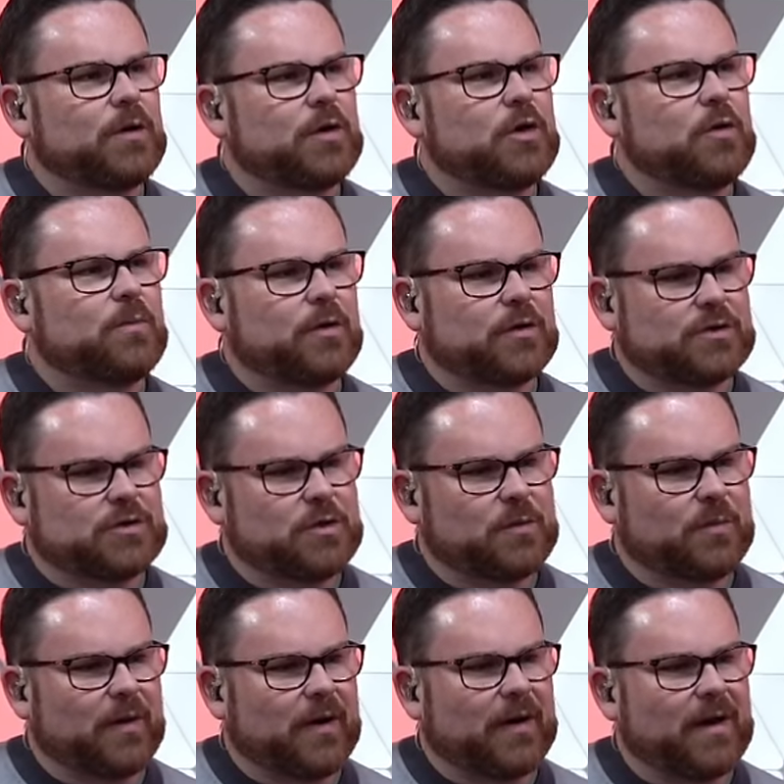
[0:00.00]
duper
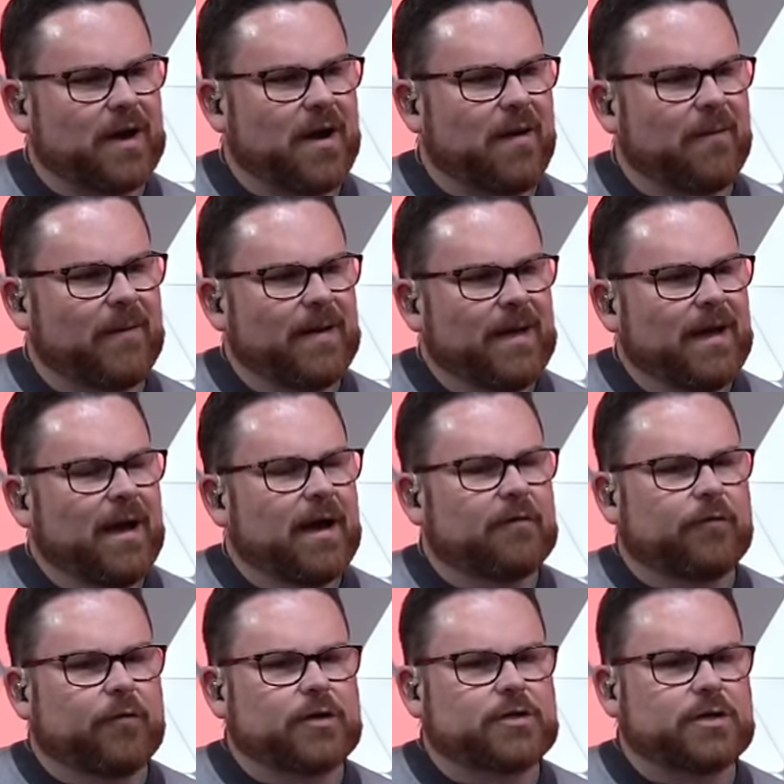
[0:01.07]
super, no,
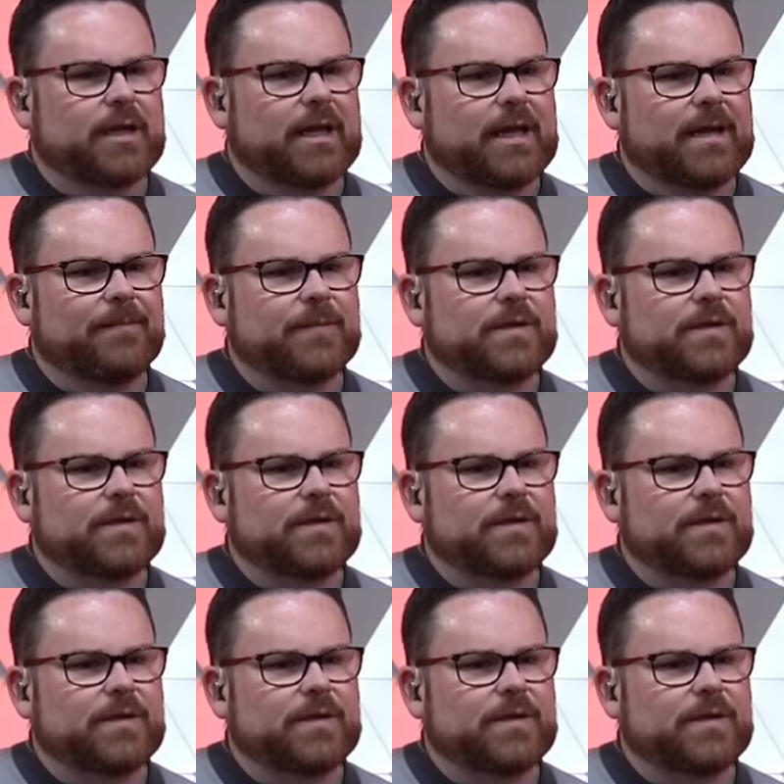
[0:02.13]
unfortunately.